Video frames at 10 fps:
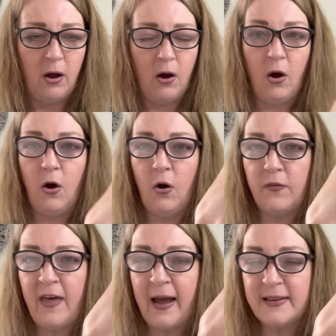Oh,
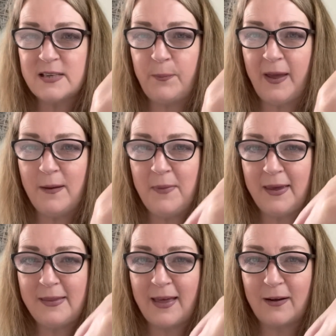that is a bit of
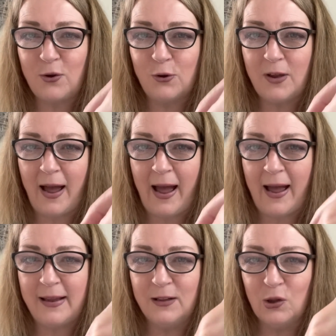me, that colour.
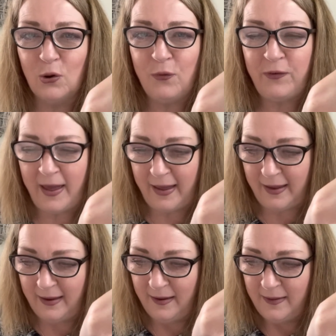I love
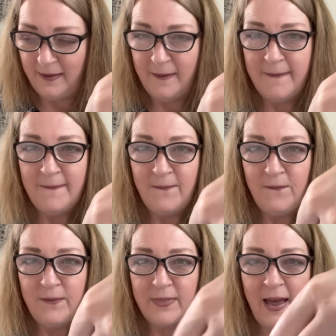it.
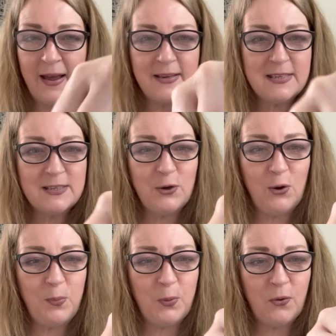That is
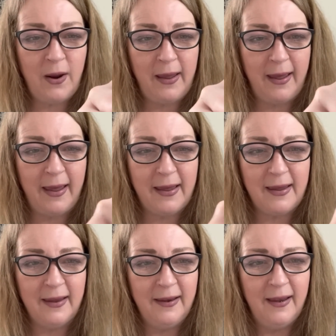so
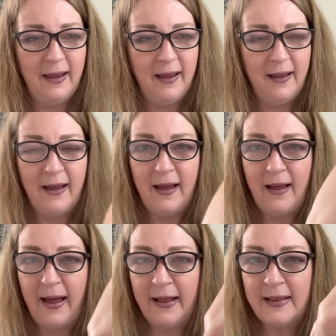pretty.
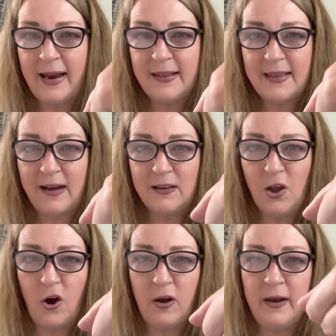I like that a
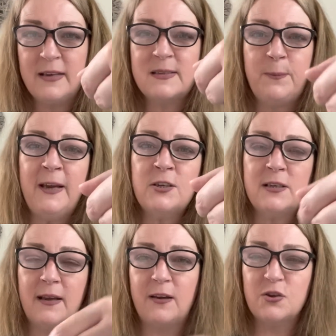lot. And
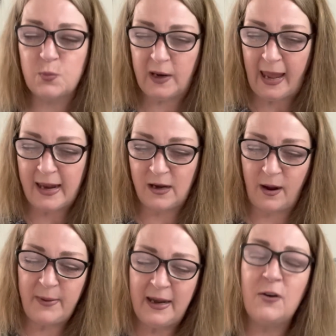especially because we're getting, I
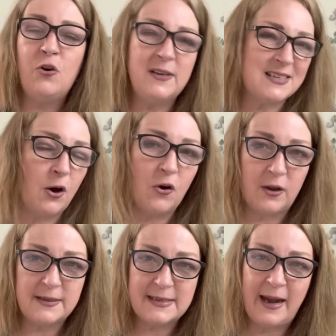mean, I know it's
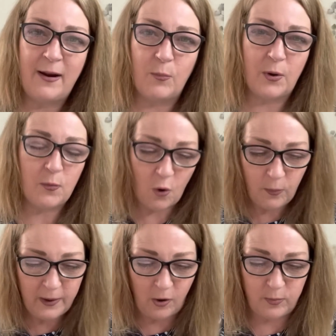August now, but it won't
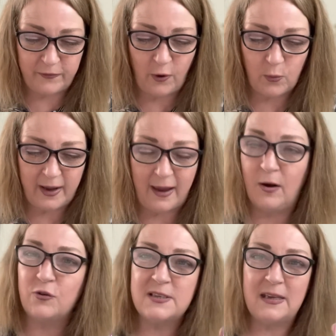be long before we're getting
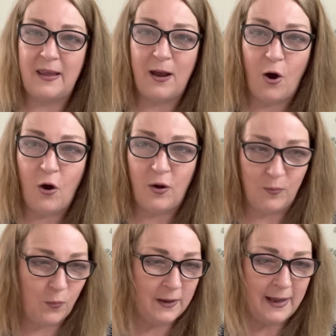onto the
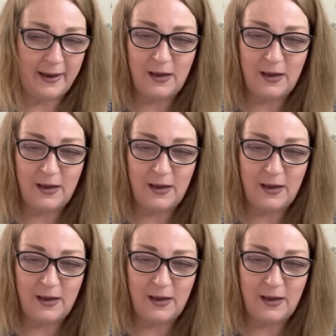autumn, will it?